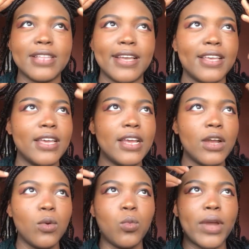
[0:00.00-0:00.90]
like
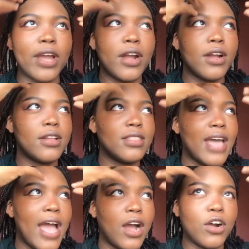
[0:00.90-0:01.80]
where
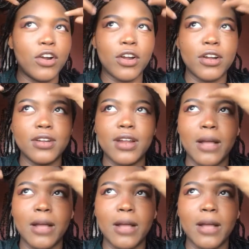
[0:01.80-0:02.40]
that occurred.